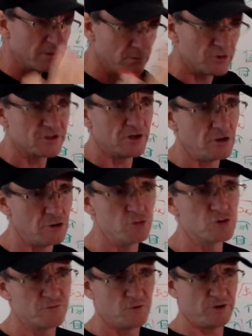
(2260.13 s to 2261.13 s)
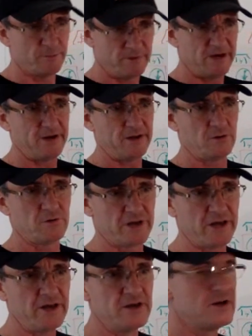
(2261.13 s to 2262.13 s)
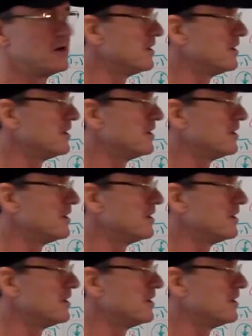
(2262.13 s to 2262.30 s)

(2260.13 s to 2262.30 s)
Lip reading: but mostly you use for the buying, okay?